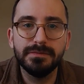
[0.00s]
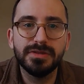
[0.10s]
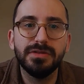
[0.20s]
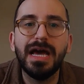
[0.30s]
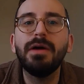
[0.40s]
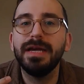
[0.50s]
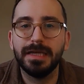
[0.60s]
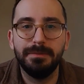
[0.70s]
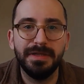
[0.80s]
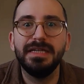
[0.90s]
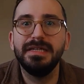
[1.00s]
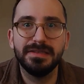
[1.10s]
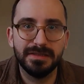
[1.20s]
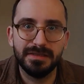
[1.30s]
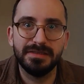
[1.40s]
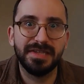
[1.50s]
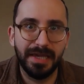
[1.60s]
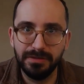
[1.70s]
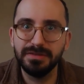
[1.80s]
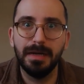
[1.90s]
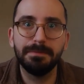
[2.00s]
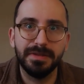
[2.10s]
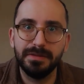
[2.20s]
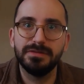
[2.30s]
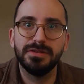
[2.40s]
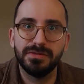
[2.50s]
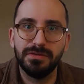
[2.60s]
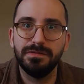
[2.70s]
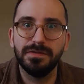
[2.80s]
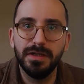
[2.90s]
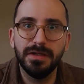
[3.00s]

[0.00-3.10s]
So that way it can be easily scaled up and just sort of